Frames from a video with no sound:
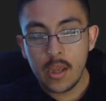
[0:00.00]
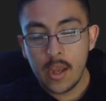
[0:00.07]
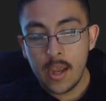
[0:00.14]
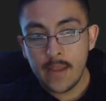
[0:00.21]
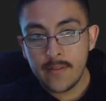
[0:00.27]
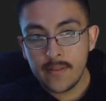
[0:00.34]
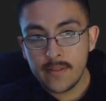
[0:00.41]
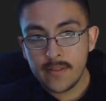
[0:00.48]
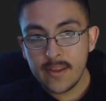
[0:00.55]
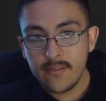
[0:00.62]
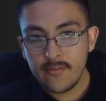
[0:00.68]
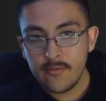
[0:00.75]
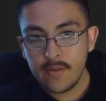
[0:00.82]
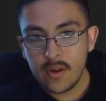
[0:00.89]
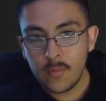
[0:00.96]
And then these
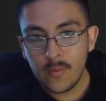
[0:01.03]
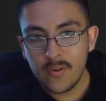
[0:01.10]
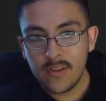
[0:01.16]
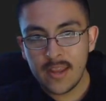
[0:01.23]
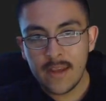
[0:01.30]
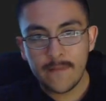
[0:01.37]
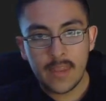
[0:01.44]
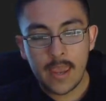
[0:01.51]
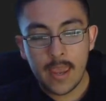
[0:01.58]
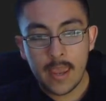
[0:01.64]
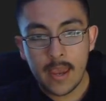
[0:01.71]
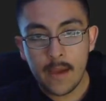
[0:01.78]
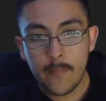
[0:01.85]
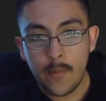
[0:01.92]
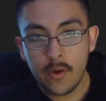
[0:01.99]
two numbers have
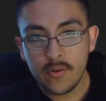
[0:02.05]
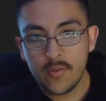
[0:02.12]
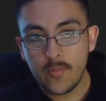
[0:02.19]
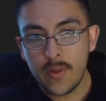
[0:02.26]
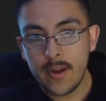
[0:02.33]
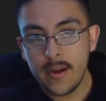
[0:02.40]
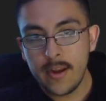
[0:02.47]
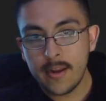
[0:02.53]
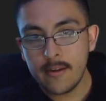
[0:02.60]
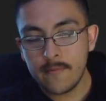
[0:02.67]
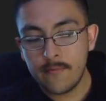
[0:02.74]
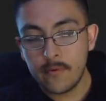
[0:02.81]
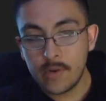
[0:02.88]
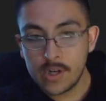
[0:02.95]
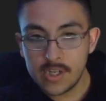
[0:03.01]
to multiply to negative
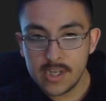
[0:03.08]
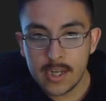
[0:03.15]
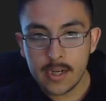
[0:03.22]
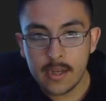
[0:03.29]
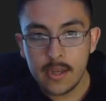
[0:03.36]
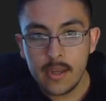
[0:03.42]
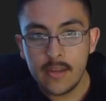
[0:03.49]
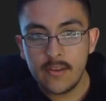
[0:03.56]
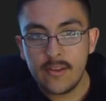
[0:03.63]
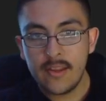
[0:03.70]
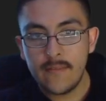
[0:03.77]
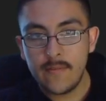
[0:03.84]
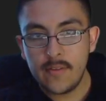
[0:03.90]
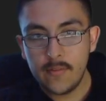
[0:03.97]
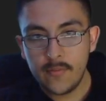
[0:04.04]
14. 7
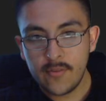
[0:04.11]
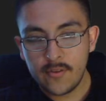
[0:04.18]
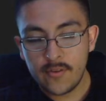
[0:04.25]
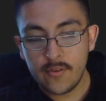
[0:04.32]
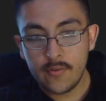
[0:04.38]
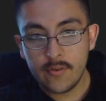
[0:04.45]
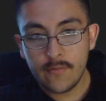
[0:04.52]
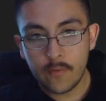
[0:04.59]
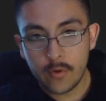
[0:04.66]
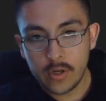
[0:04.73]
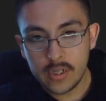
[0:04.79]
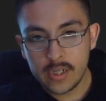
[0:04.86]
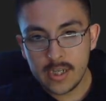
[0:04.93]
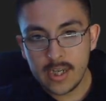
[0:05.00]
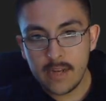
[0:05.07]
times 2 is
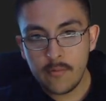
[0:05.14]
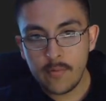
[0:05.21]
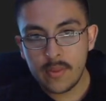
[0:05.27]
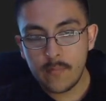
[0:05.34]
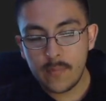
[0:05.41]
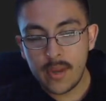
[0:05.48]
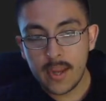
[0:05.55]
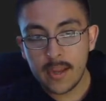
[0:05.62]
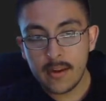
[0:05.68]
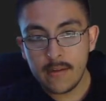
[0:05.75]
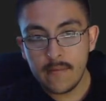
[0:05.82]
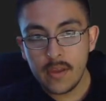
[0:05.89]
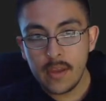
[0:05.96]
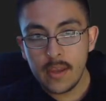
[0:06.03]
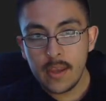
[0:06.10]
14 with the negative,
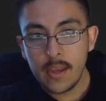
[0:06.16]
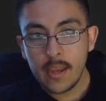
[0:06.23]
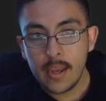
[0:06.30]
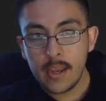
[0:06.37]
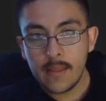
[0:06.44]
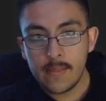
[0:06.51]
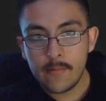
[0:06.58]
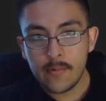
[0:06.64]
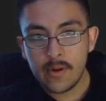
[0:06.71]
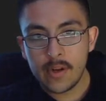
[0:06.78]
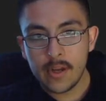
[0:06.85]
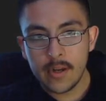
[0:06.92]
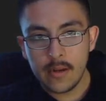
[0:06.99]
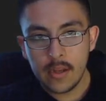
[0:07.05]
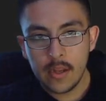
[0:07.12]
and then we're
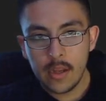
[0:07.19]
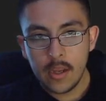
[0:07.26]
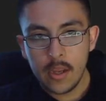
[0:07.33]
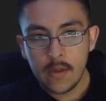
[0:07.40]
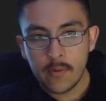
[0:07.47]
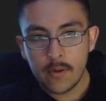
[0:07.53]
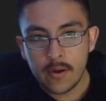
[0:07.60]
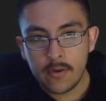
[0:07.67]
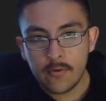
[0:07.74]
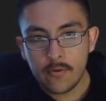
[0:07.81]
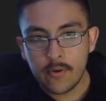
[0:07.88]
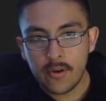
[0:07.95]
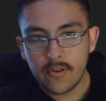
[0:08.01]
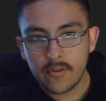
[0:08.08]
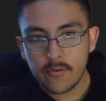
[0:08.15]
done. We're going to do
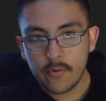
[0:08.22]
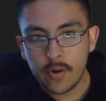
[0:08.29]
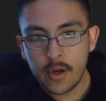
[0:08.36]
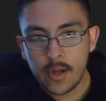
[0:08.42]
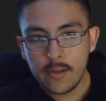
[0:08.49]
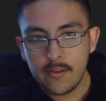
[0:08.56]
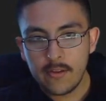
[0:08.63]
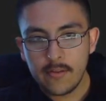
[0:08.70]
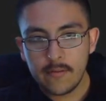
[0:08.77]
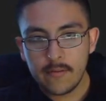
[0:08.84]
crisscross